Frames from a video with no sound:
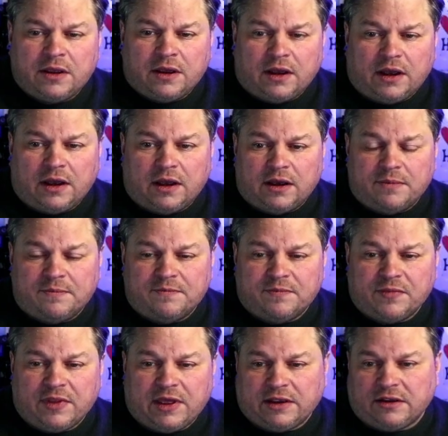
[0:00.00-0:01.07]

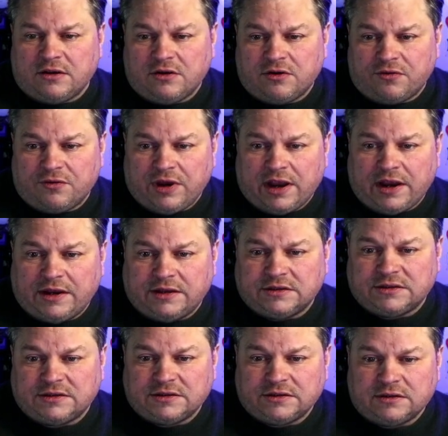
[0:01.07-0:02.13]
That can
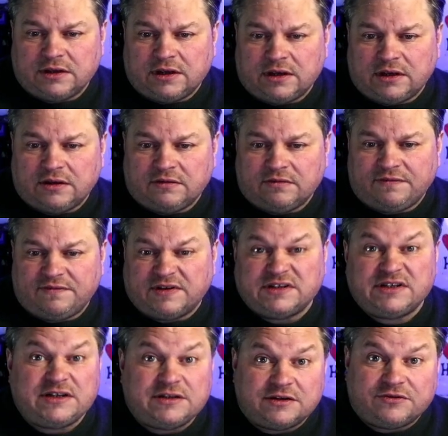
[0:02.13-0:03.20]
create
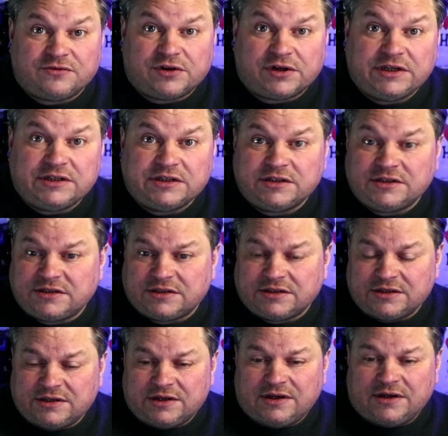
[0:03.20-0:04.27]
fuzzy detritus,
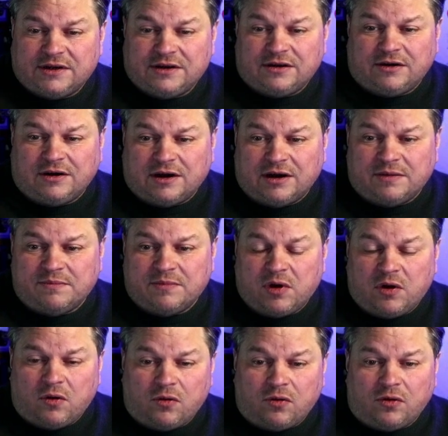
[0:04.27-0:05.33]

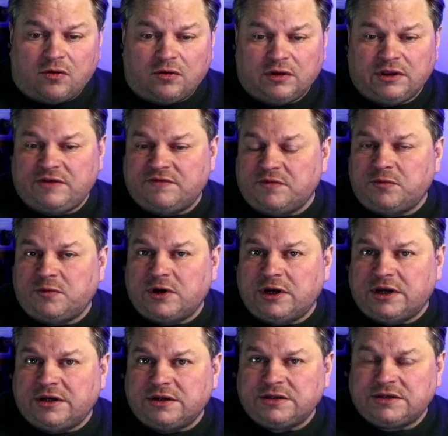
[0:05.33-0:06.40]
or even
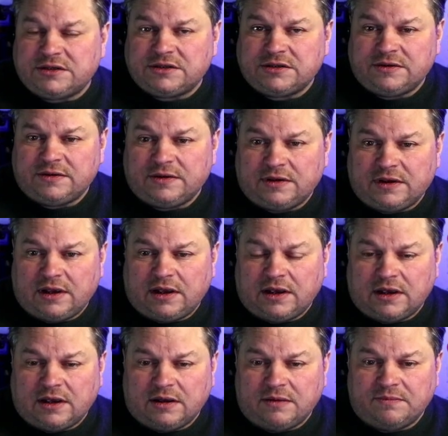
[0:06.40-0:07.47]
worse,
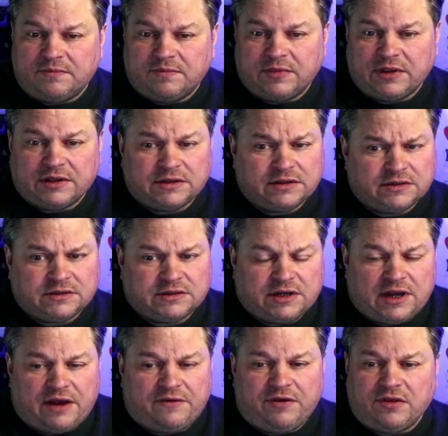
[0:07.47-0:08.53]
it's an
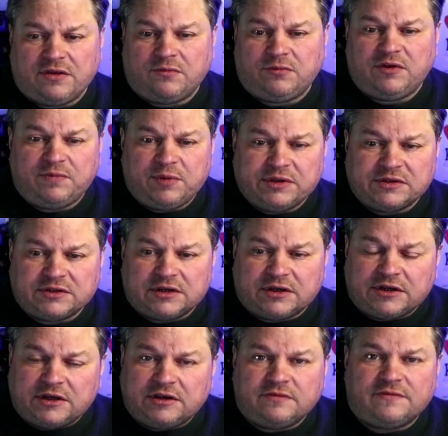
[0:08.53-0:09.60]
area that we've been
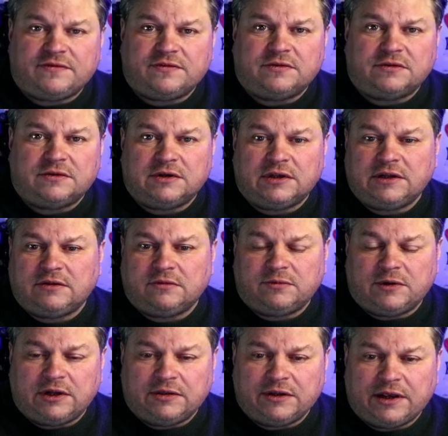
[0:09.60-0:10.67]
studying for a little
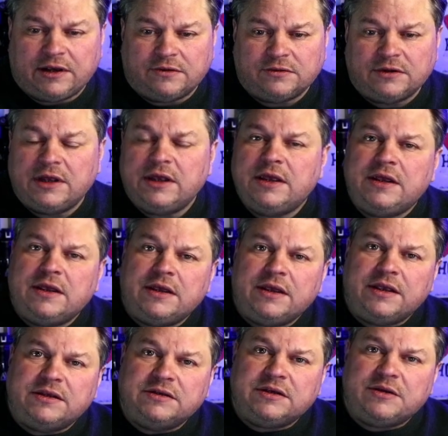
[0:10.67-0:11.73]
while now,
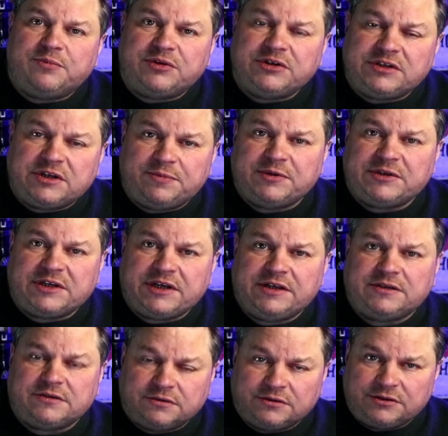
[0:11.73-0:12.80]
is it
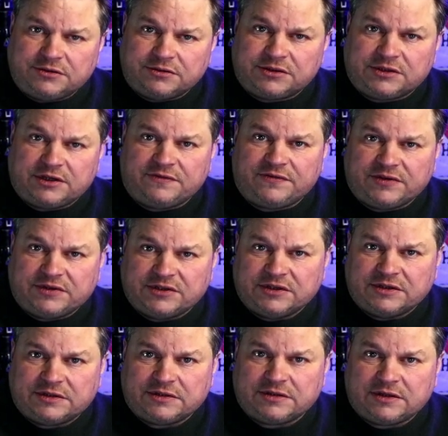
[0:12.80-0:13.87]
precipitates onto your
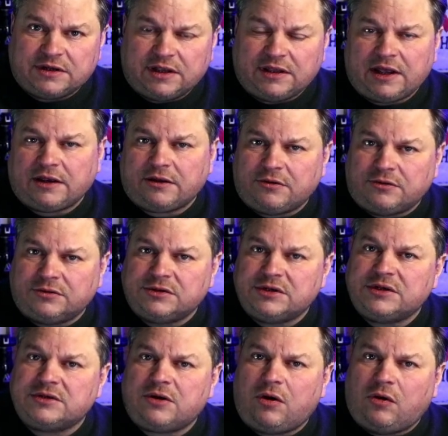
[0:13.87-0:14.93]
surfaces, and that
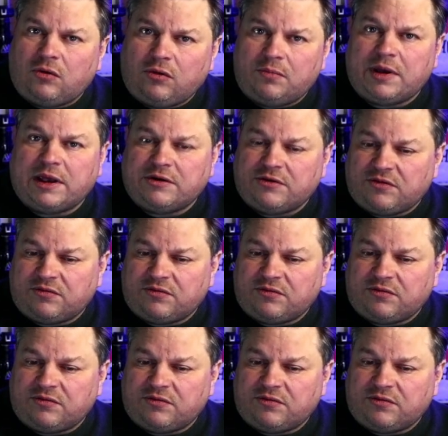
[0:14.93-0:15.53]
causes all manner of